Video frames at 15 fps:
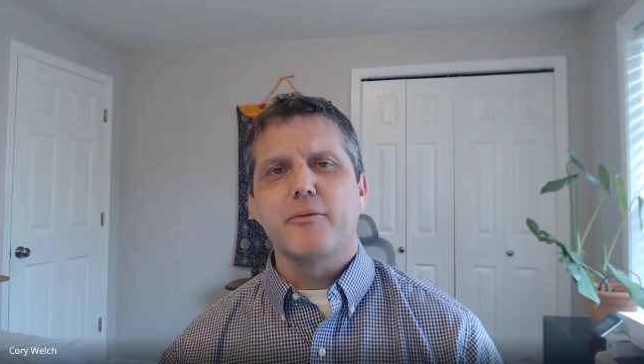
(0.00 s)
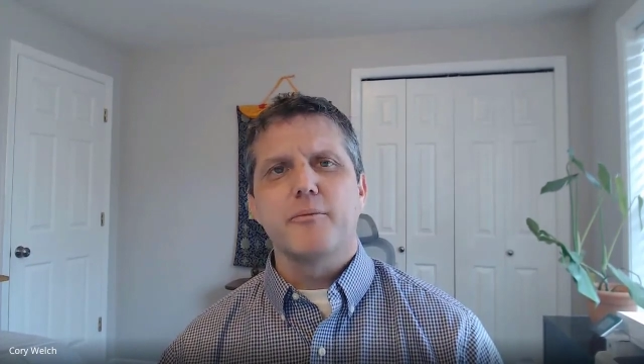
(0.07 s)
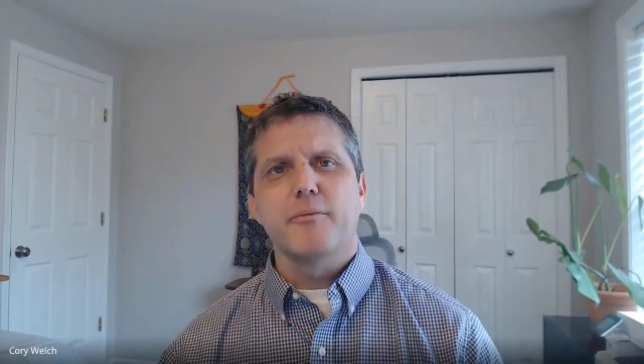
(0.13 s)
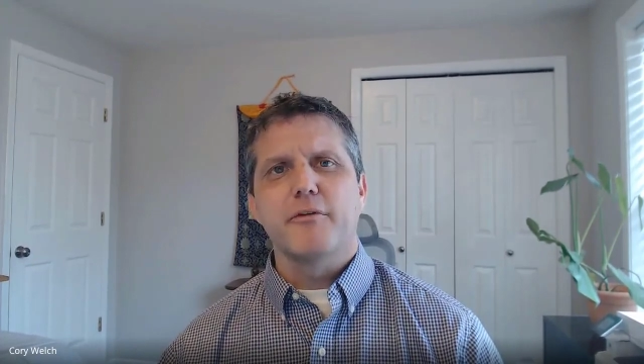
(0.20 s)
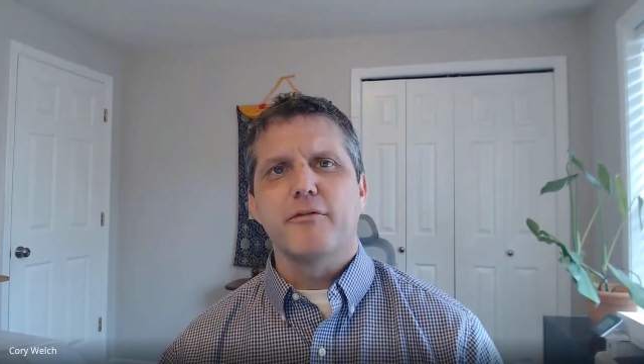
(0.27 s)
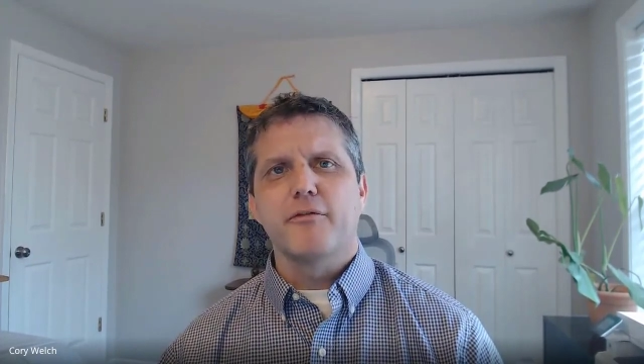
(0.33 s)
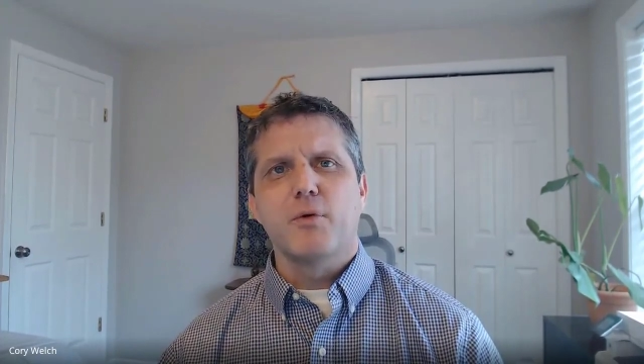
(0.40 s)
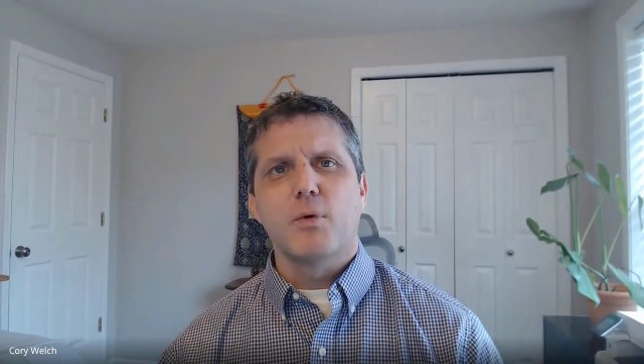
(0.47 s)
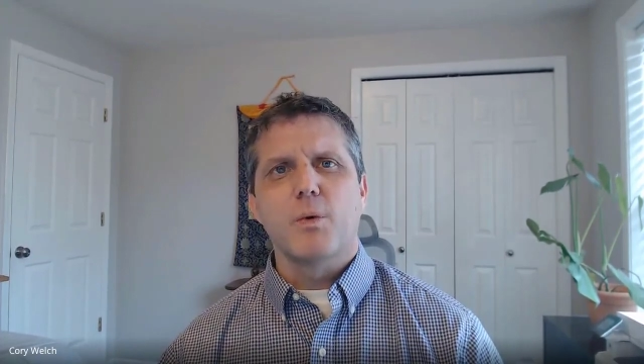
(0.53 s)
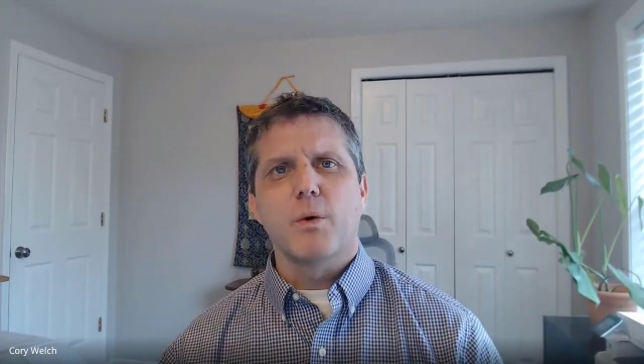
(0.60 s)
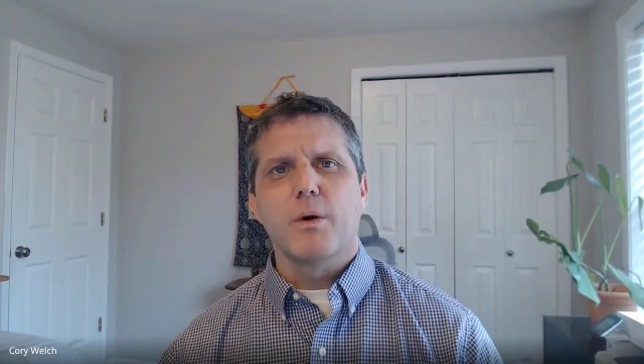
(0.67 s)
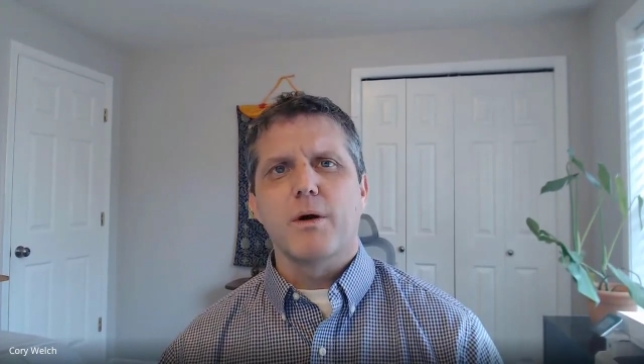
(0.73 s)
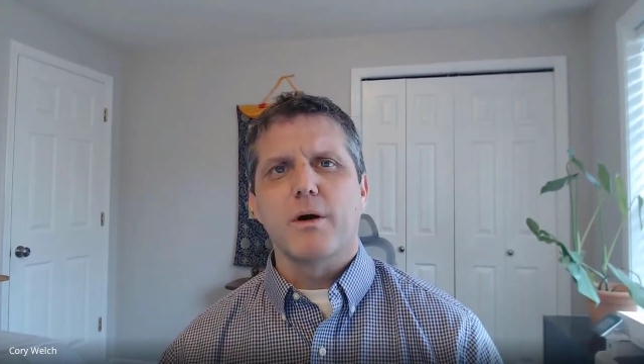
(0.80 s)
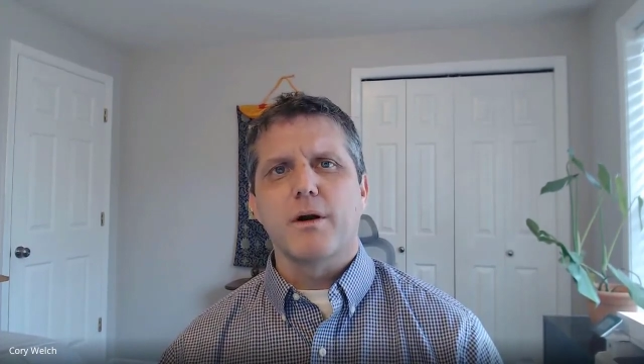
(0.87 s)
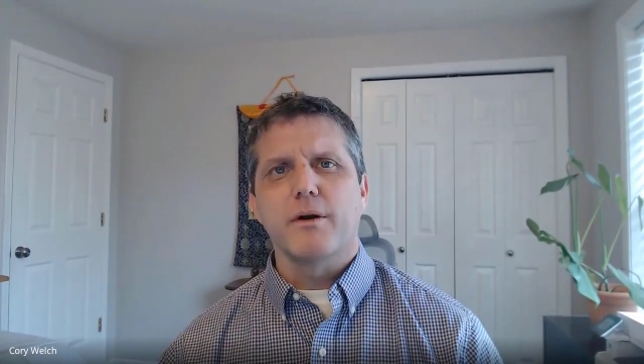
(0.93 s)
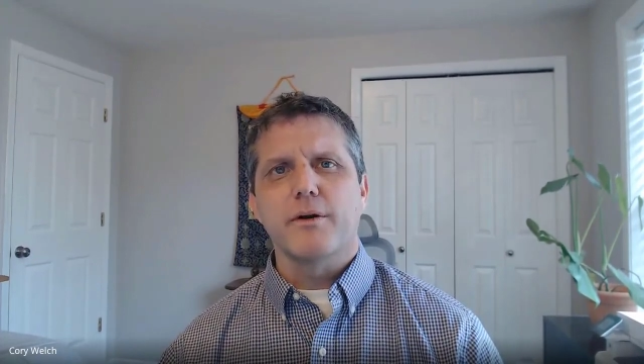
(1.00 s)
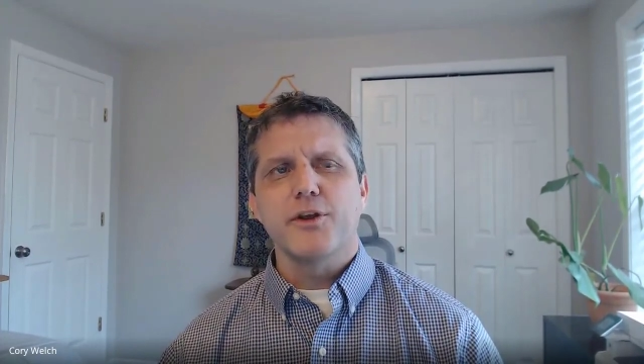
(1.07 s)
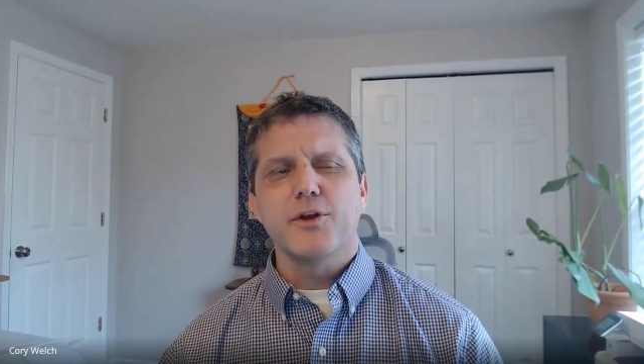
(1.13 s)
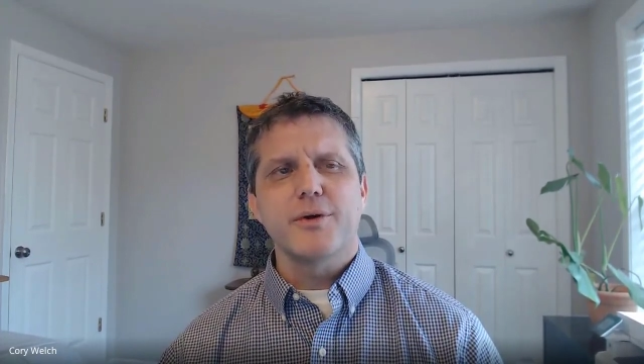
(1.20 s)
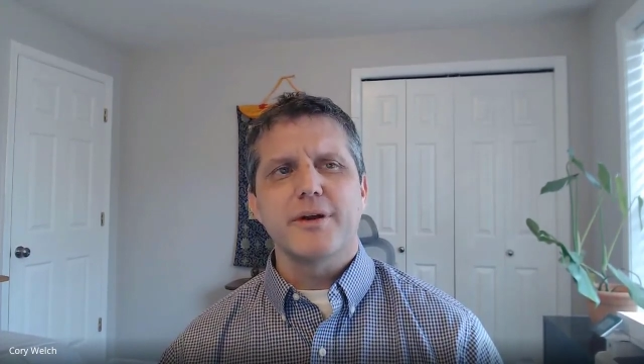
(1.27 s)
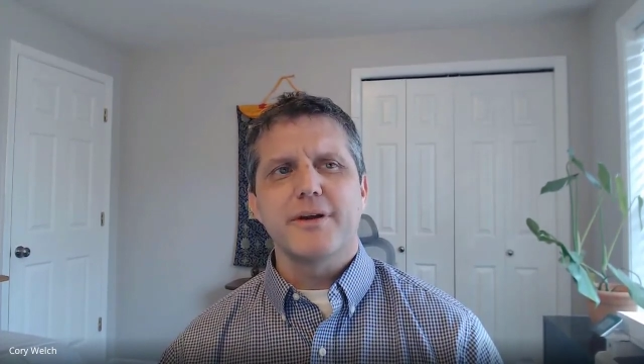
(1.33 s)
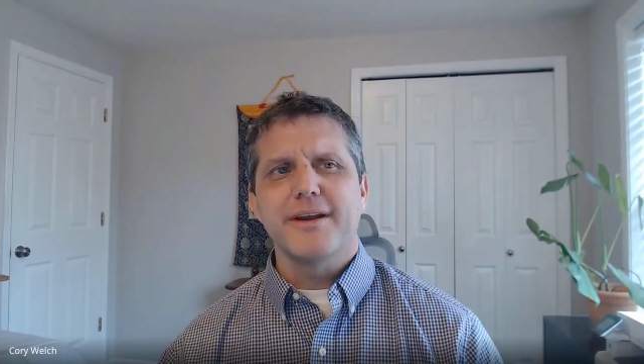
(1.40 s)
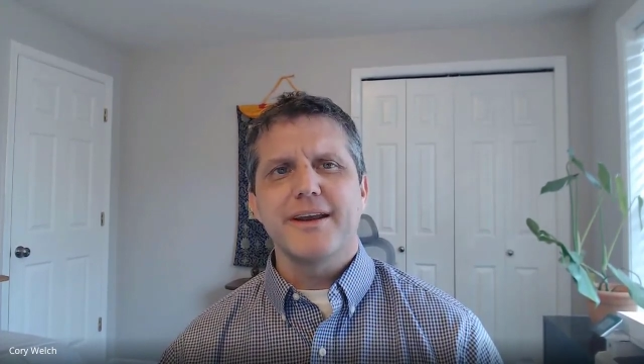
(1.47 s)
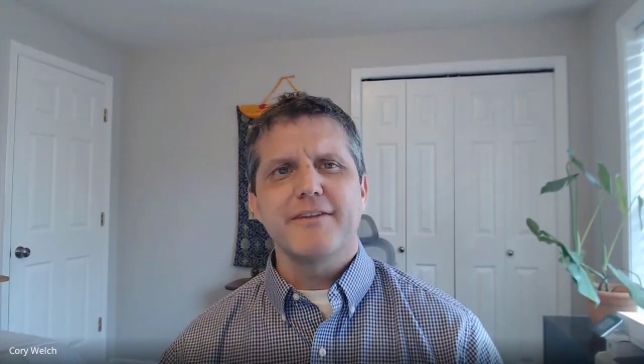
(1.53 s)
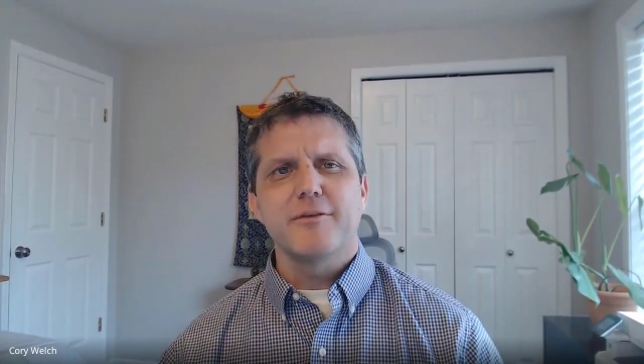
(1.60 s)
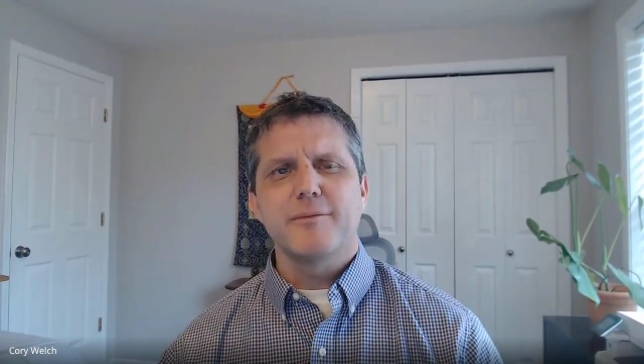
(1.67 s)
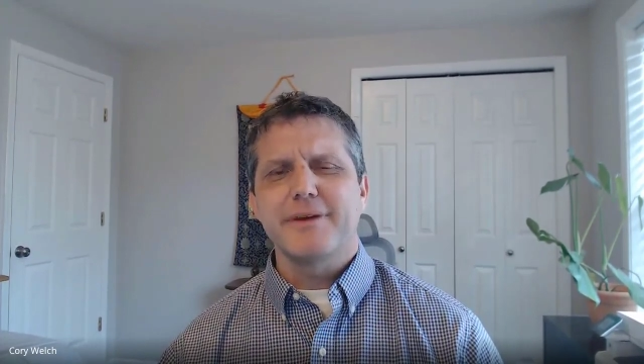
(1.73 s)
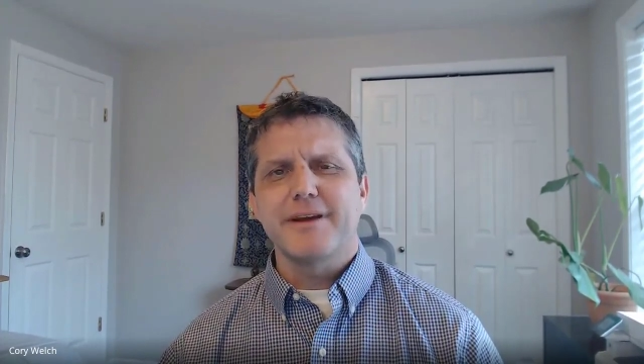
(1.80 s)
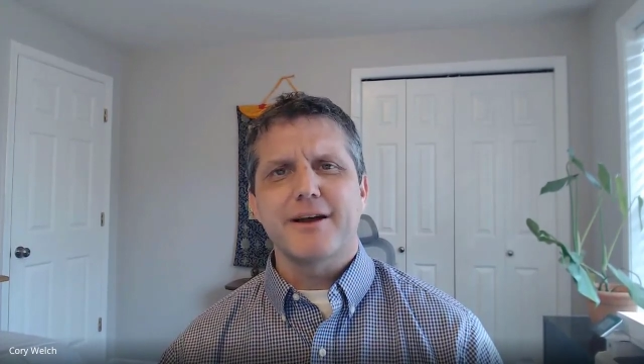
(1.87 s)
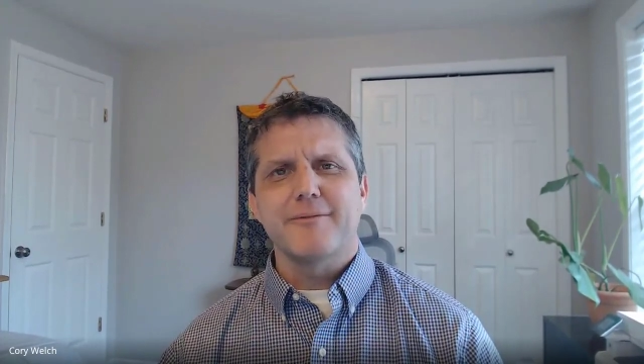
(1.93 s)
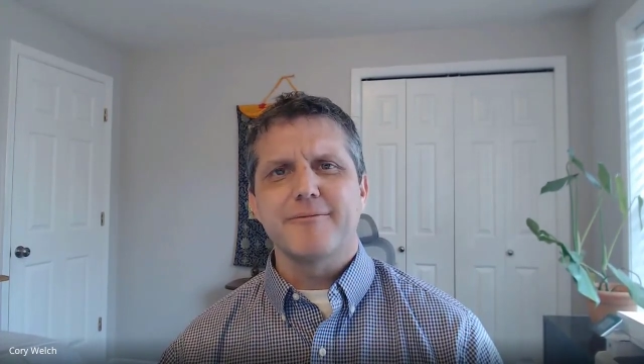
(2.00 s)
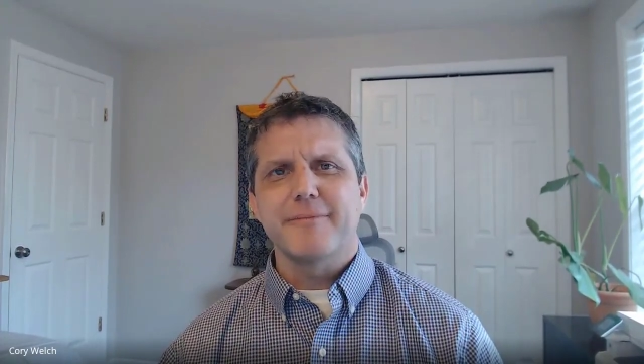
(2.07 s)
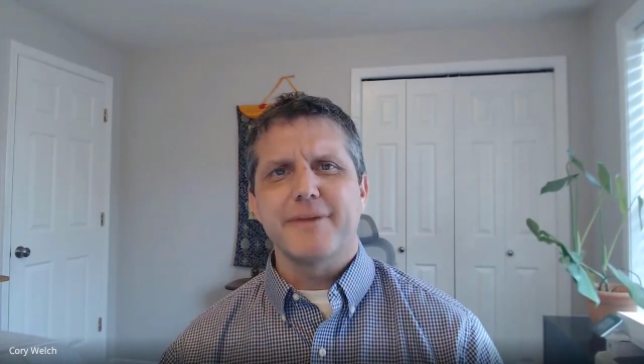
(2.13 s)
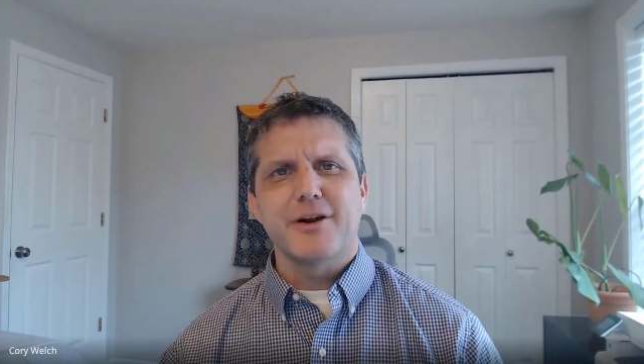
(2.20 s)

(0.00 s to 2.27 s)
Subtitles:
before you can even become,